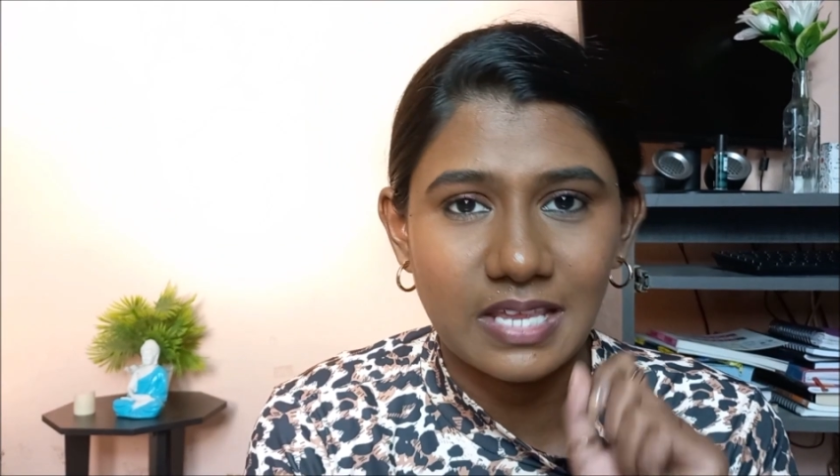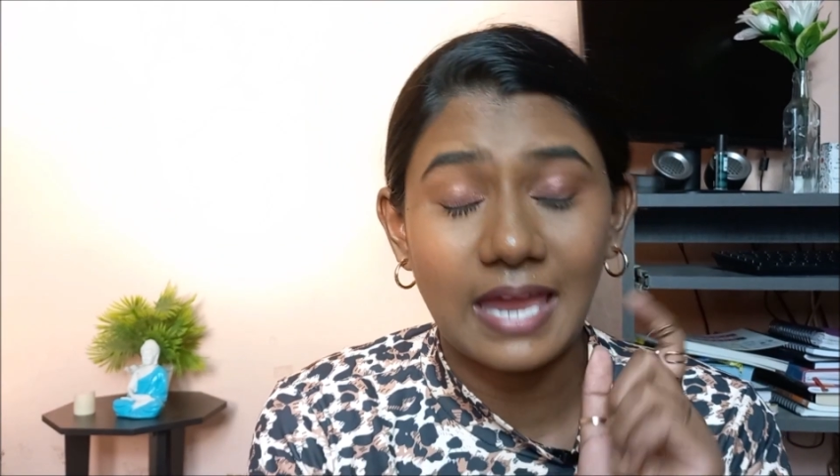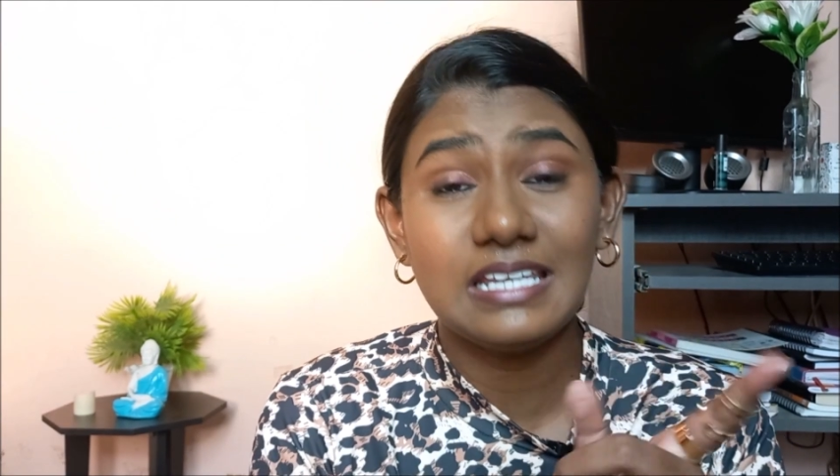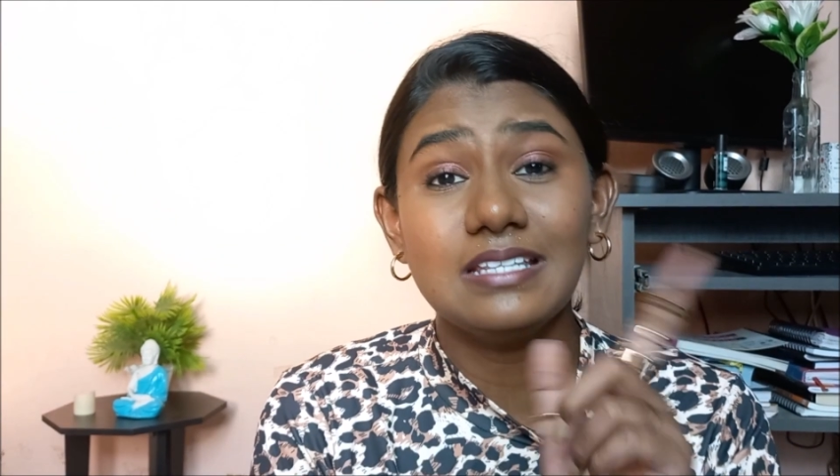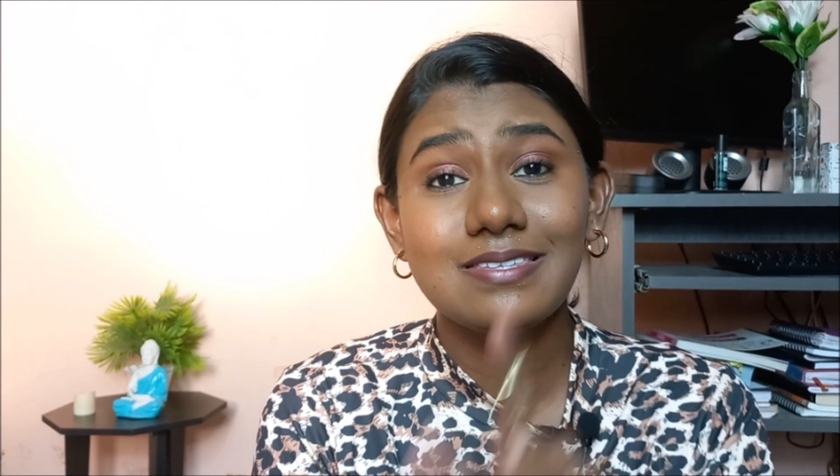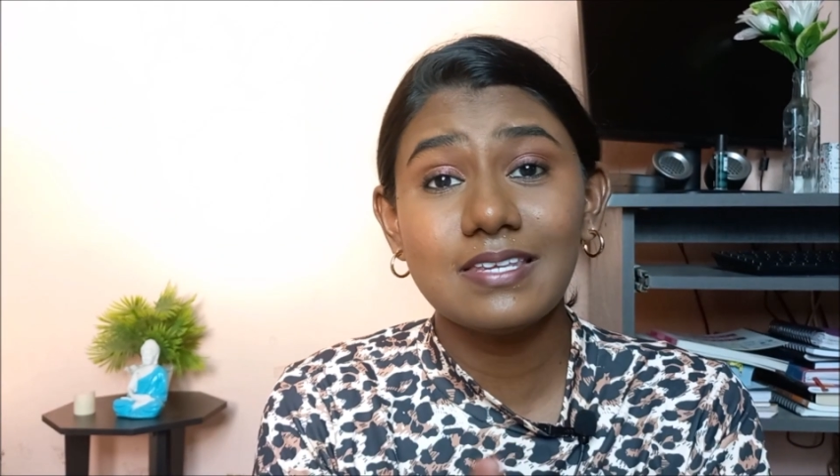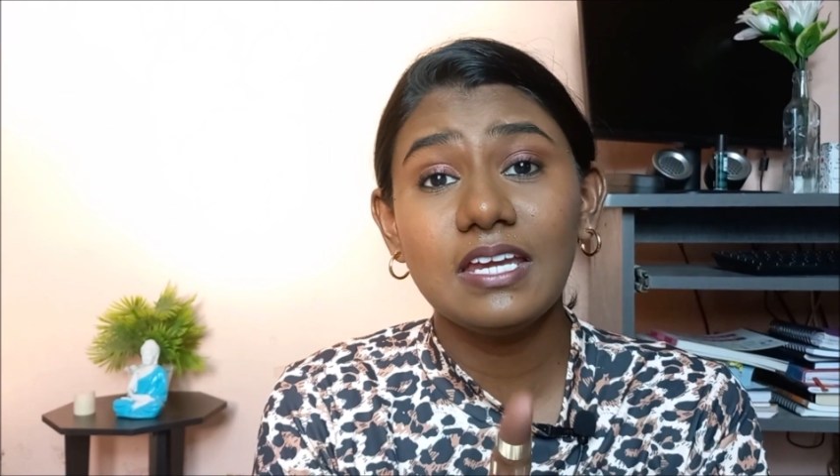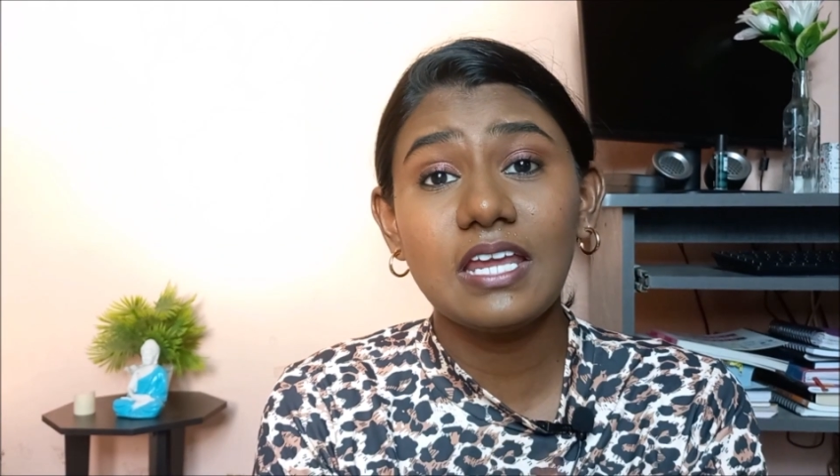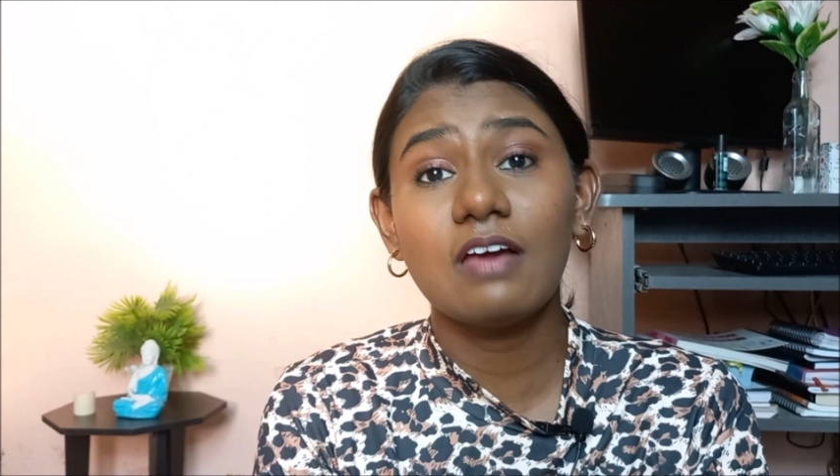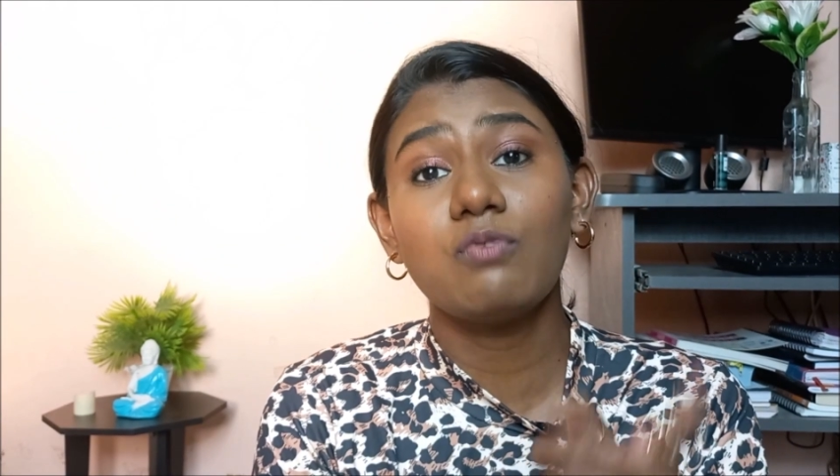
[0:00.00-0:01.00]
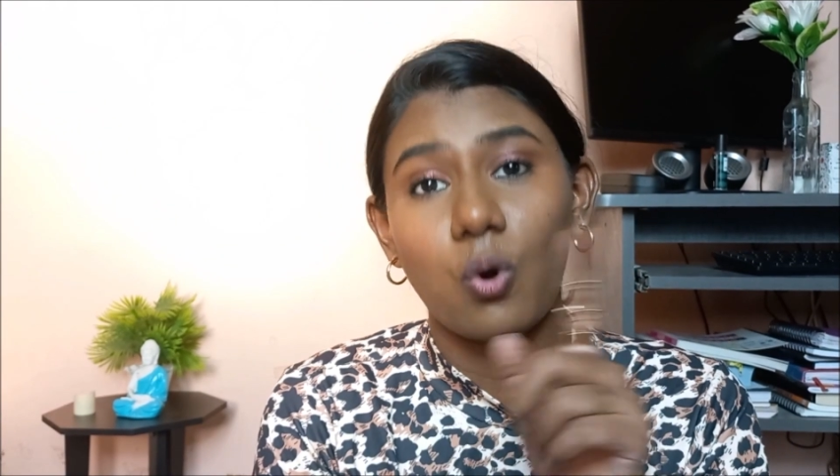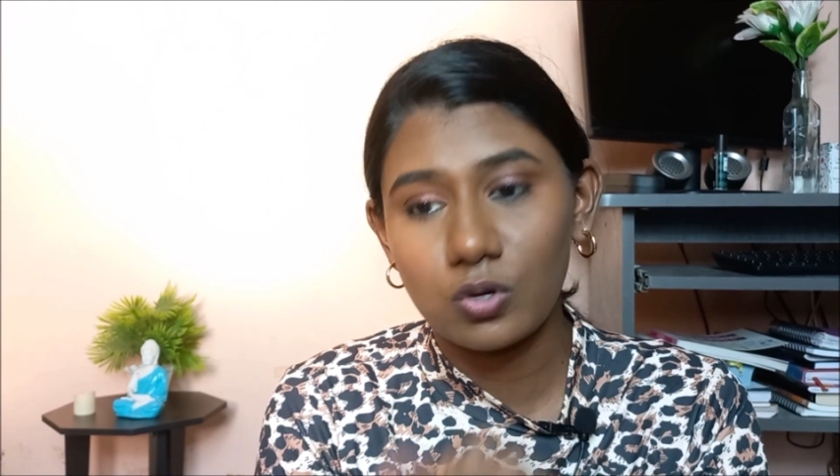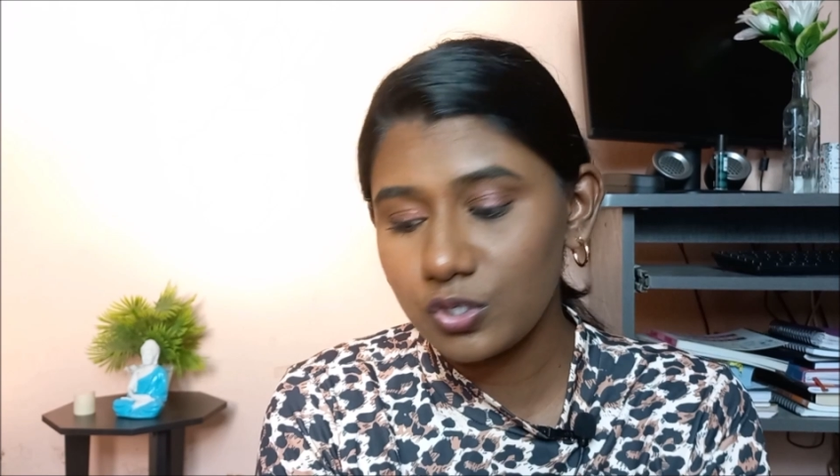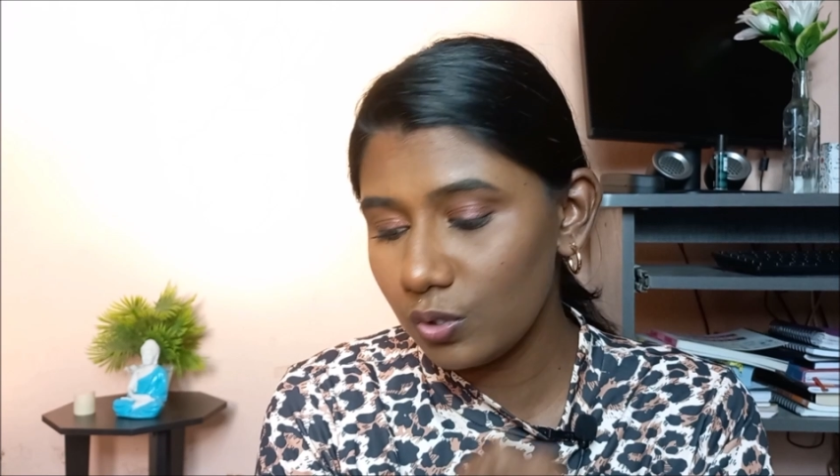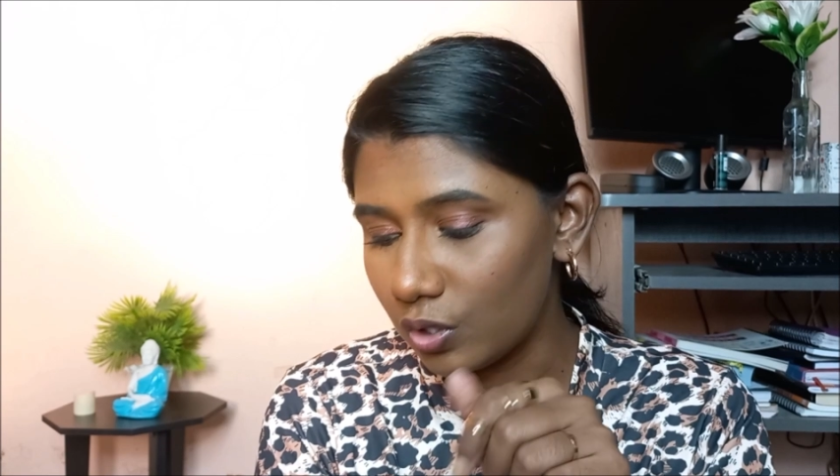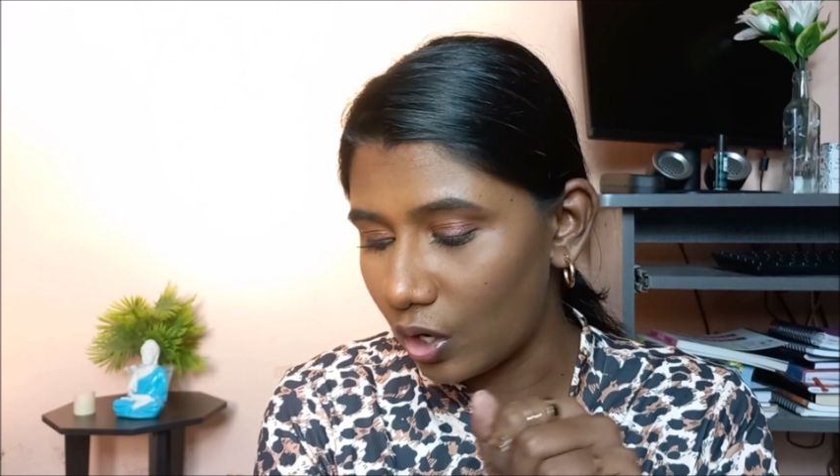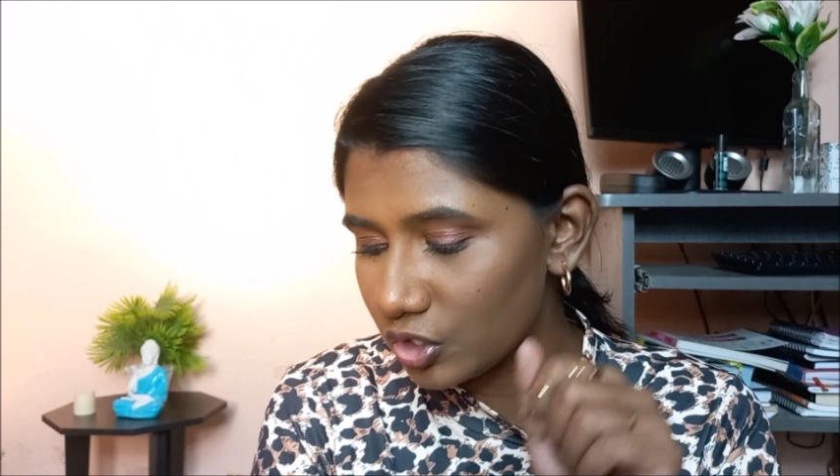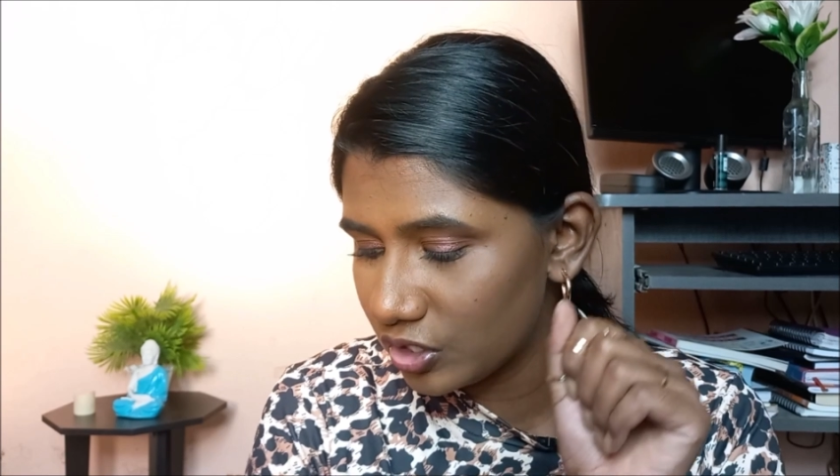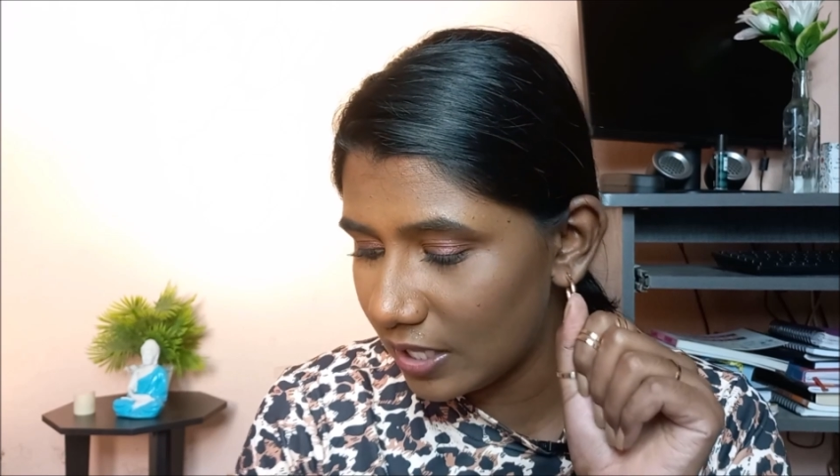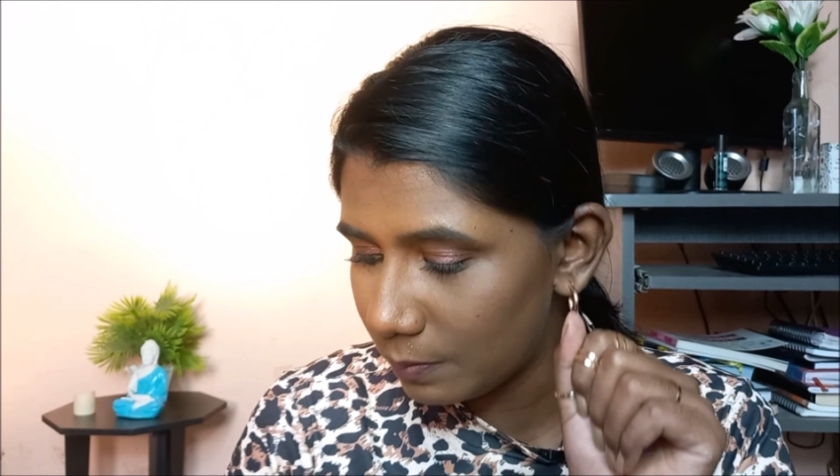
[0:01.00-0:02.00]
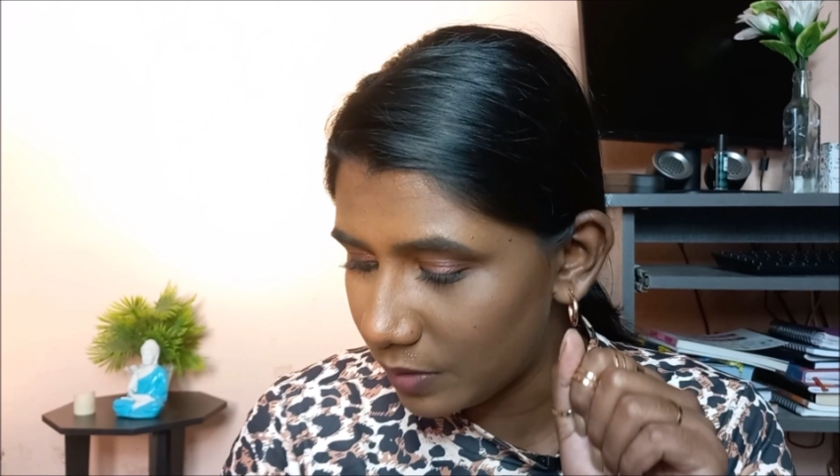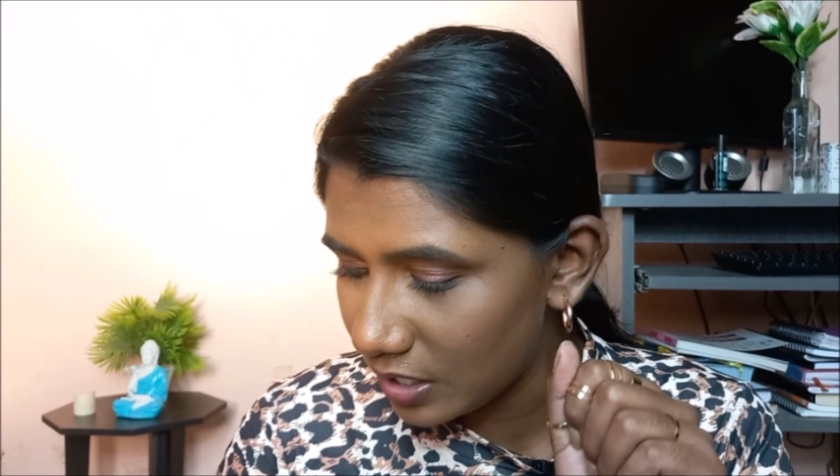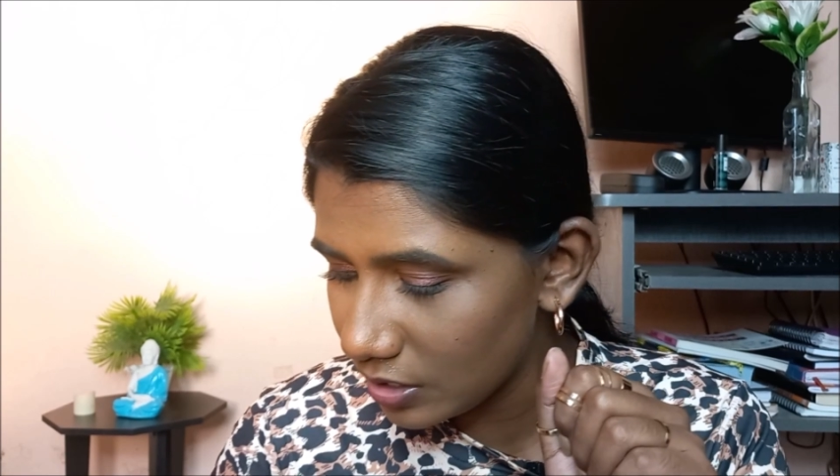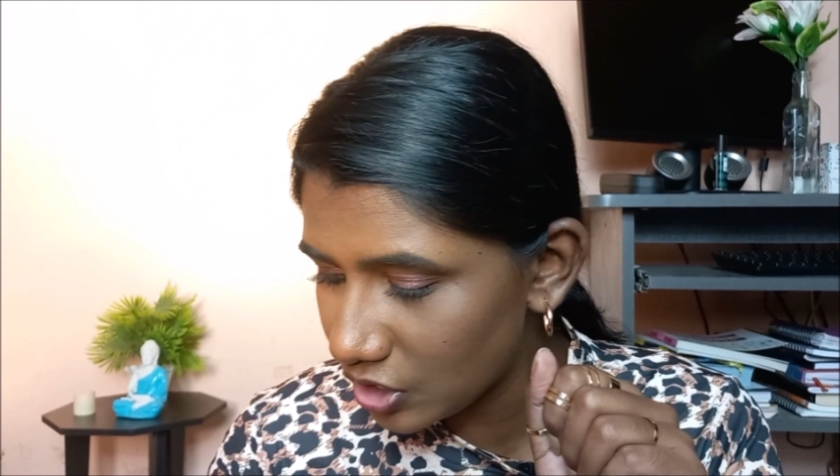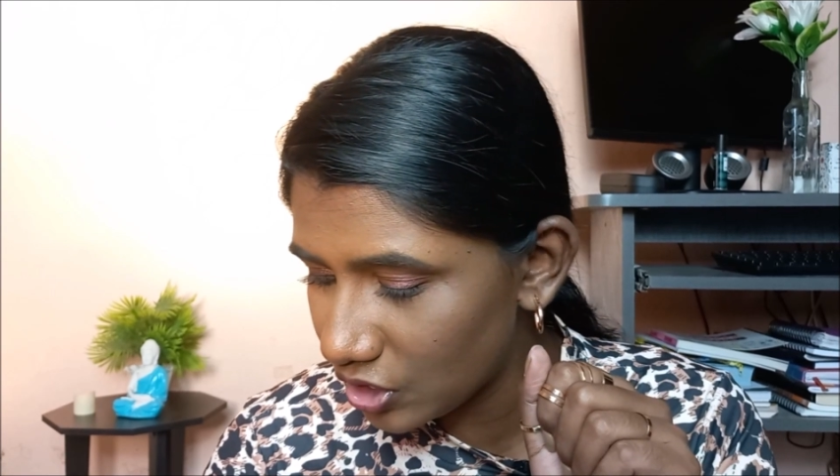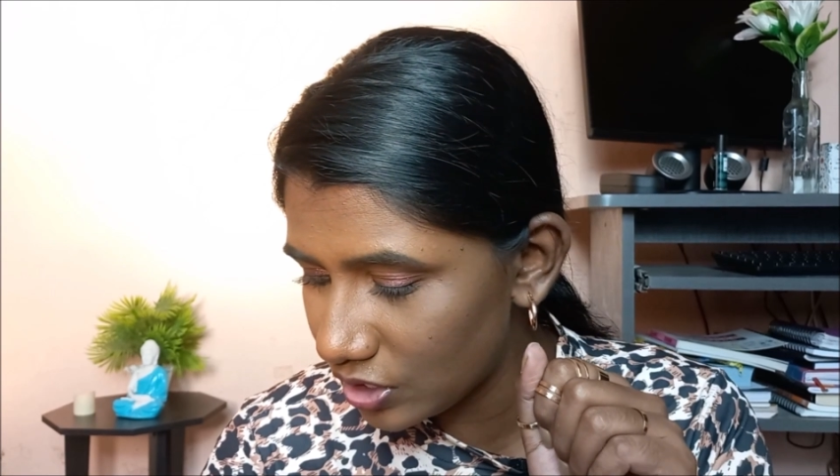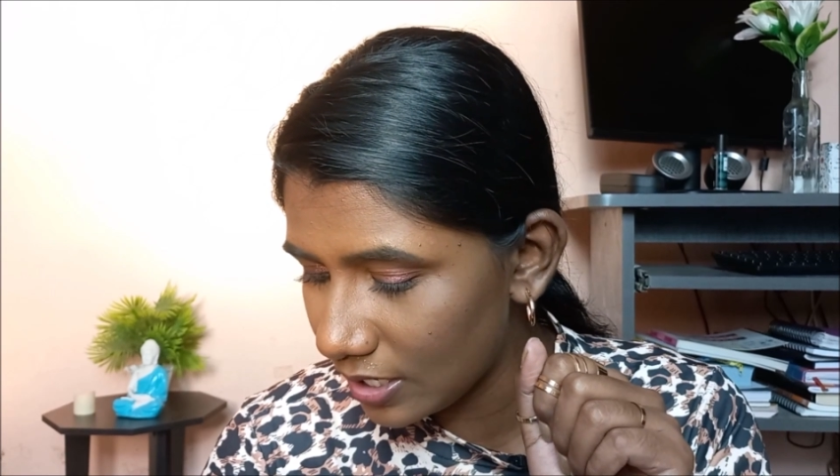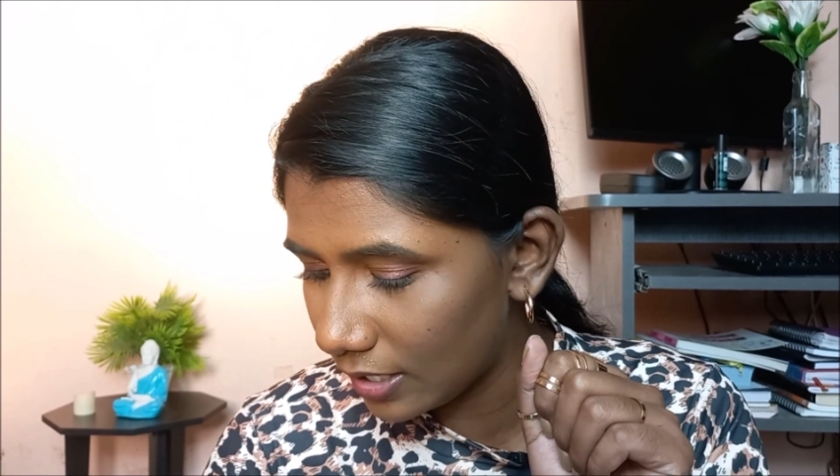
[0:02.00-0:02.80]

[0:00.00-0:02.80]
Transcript: and Inside have also launched their brush